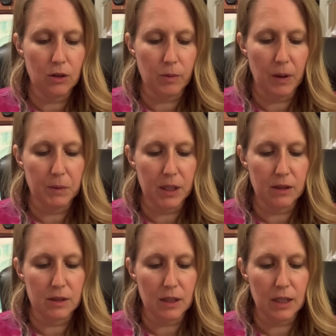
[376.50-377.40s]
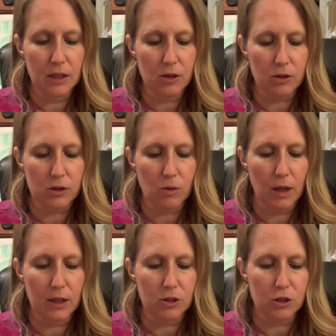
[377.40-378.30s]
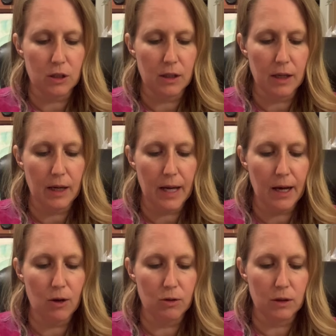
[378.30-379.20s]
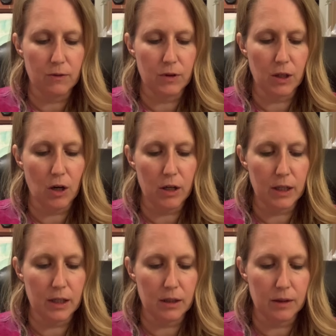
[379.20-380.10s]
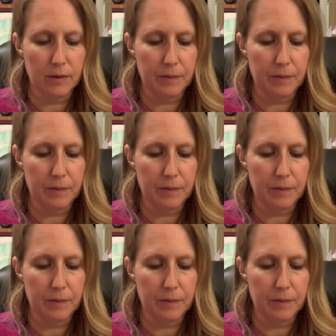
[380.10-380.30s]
pumpkins and eat your squash out of the garden.